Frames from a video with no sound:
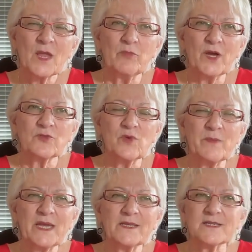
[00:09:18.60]
but we
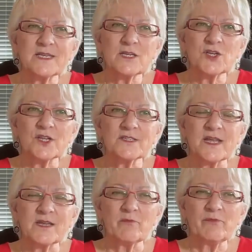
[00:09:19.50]
make decisions
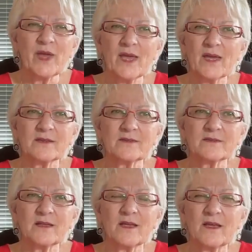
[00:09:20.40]
that
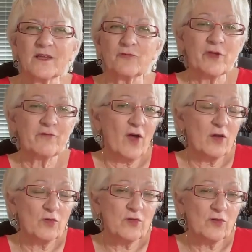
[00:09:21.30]
impact. Uh, if we
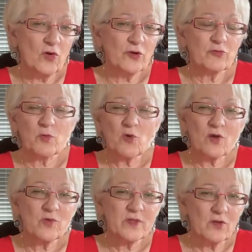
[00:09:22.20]
follow the Lord, we
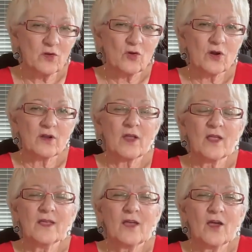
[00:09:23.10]
walk with the Lord,
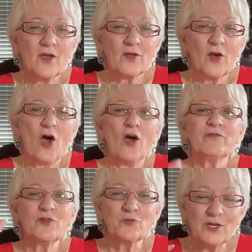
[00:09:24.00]

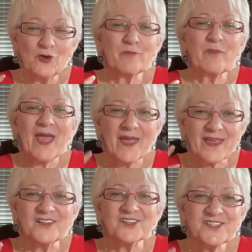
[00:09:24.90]
often we look
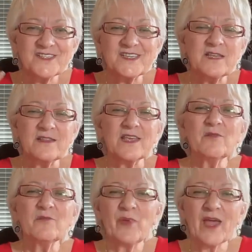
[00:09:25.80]
back and see the
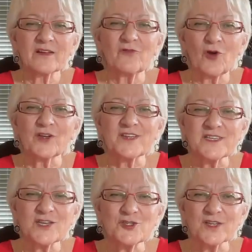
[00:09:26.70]
impact of our
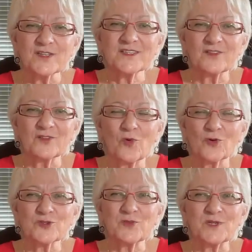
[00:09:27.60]
decisions and the
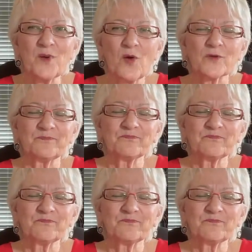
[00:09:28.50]
words we spoke.